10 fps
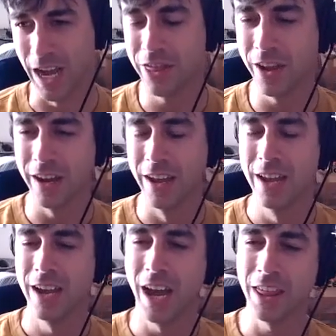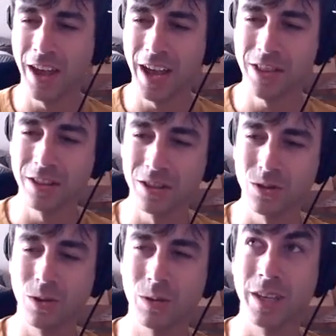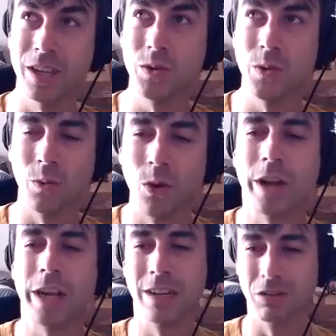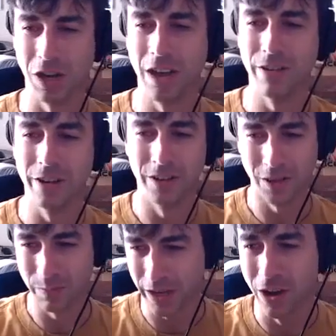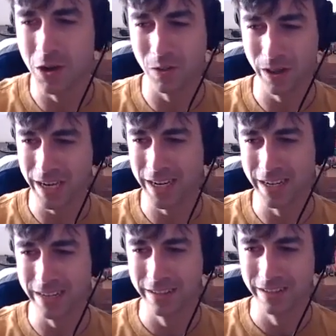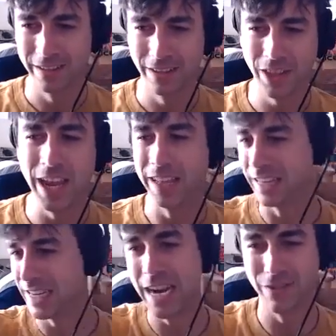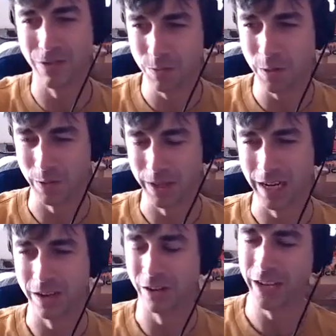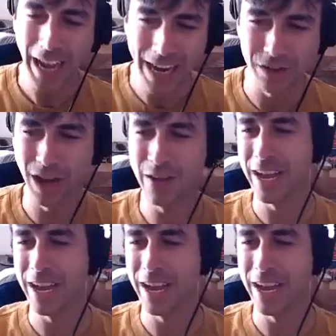I thought the story was that you were working in Java on some like unrelated thing, like not even Ruby related, and you're like, hey, Java